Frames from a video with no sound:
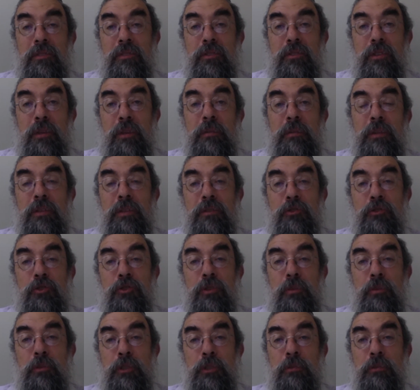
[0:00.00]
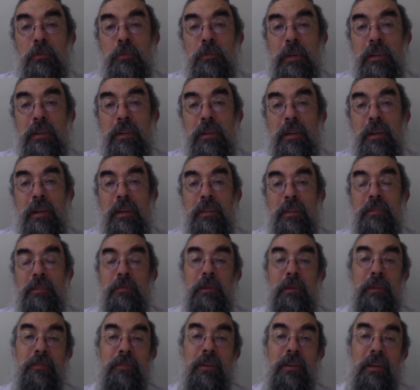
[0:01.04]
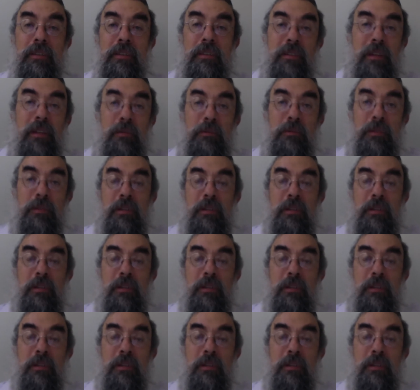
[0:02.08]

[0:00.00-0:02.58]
And so Rabbi Shimon Bar Yochai,